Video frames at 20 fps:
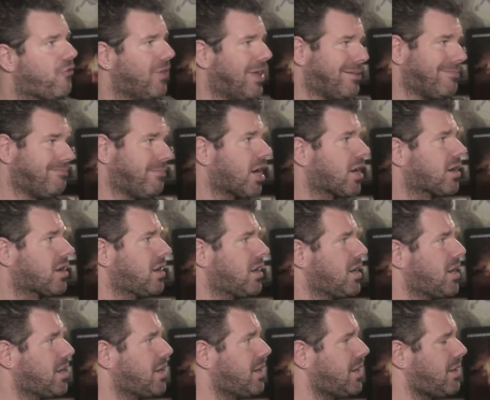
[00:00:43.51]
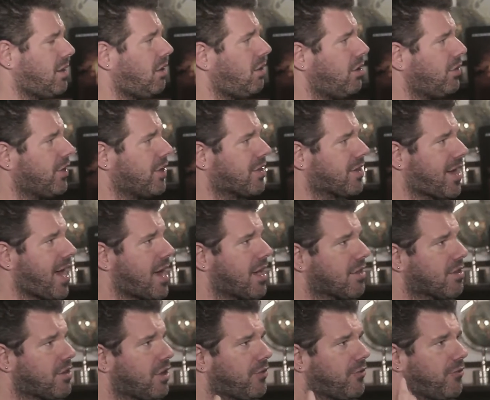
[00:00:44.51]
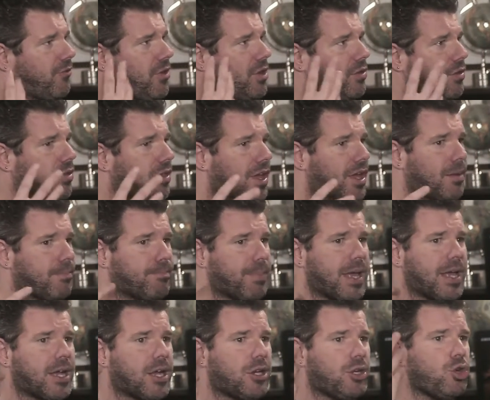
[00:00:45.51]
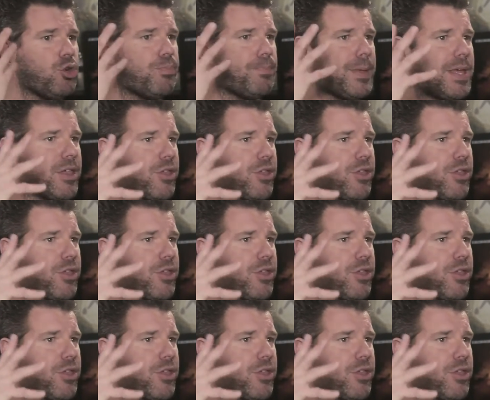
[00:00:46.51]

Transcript: and marketing and all this kind of stuff feels like a big gloopy,